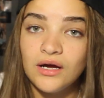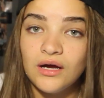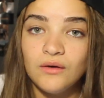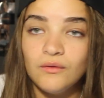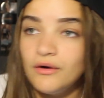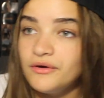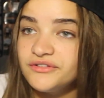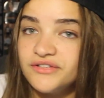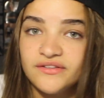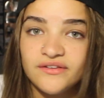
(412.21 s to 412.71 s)

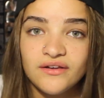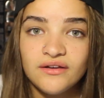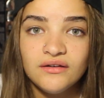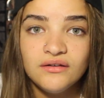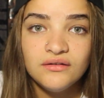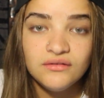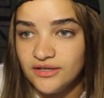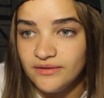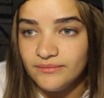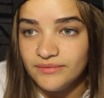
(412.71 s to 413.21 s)
What was I say?
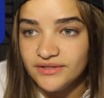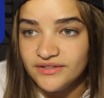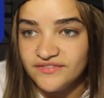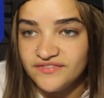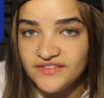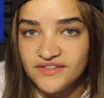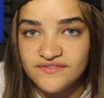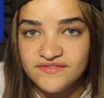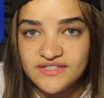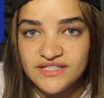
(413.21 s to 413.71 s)
Number
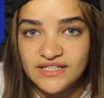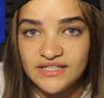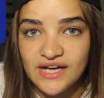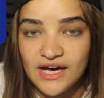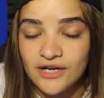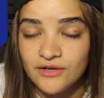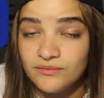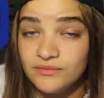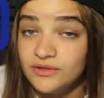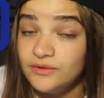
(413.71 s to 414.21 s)
15.
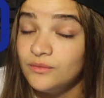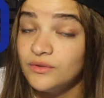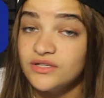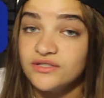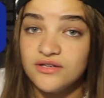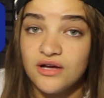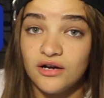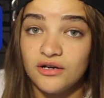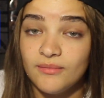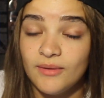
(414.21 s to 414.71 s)
I don't really want
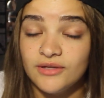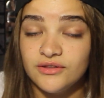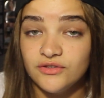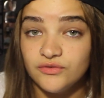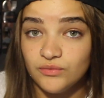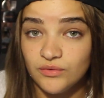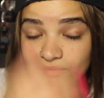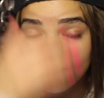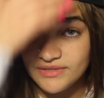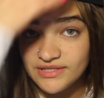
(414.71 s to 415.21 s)
to talk about
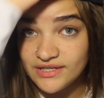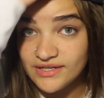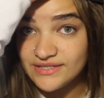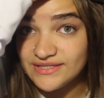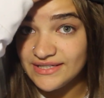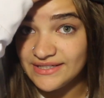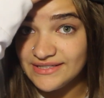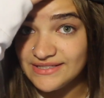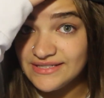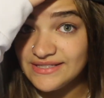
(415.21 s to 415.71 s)
this one because
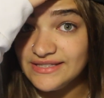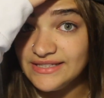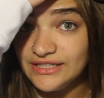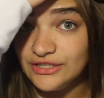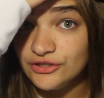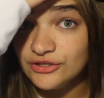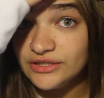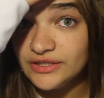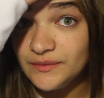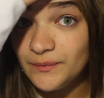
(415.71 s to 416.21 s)
it is
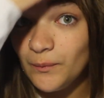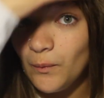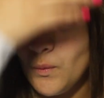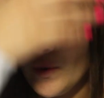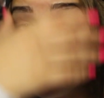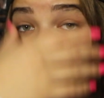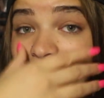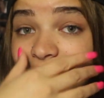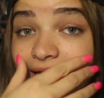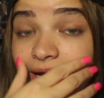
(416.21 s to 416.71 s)
literally
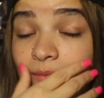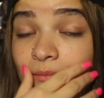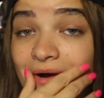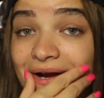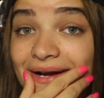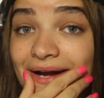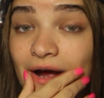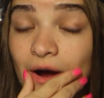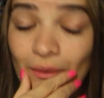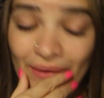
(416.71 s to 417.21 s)
1 a.m.
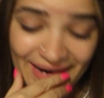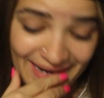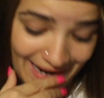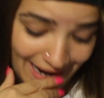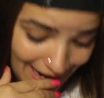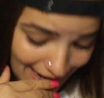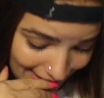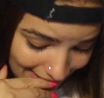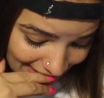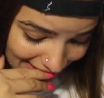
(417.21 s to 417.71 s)
right now and
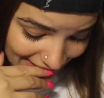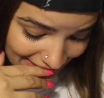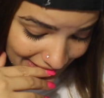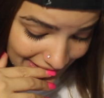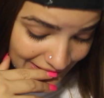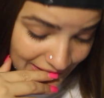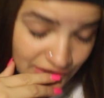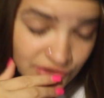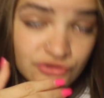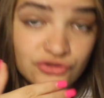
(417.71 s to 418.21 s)
I
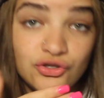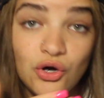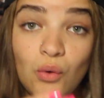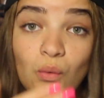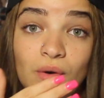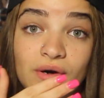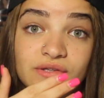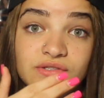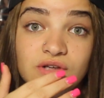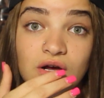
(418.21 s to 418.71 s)
don't
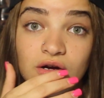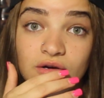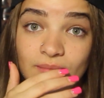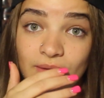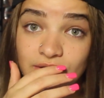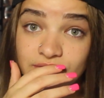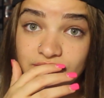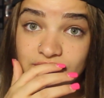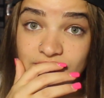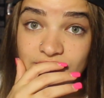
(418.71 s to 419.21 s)
want to talk
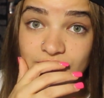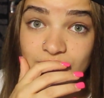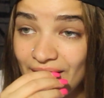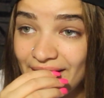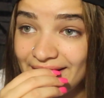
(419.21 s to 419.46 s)
about this.